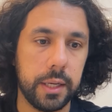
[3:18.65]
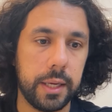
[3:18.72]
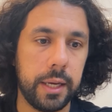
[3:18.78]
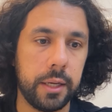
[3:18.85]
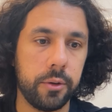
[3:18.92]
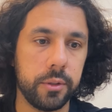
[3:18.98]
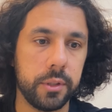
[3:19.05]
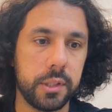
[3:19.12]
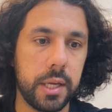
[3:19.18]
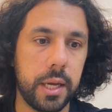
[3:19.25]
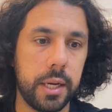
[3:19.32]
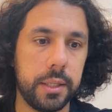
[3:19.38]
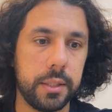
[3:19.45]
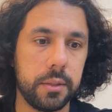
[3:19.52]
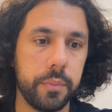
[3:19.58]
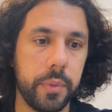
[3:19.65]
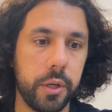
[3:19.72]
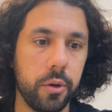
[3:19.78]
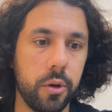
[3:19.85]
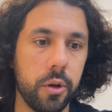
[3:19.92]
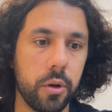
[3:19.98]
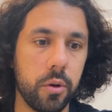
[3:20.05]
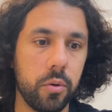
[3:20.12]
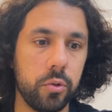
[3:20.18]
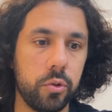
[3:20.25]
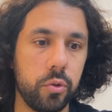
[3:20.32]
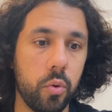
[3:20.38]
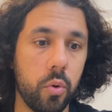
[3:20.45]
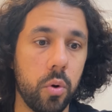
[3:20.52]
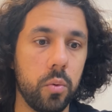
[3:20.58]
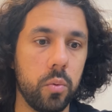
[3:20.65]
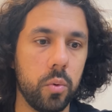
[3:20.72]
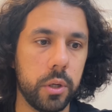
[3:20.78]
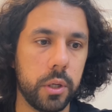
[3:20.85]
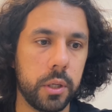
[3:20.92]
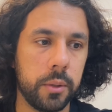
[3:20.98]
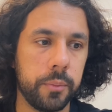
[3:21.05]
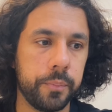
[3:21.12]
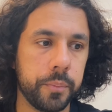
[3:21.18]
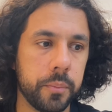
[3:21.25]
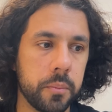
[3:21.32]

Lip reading: again on settings, but you're gonna go to Cowork.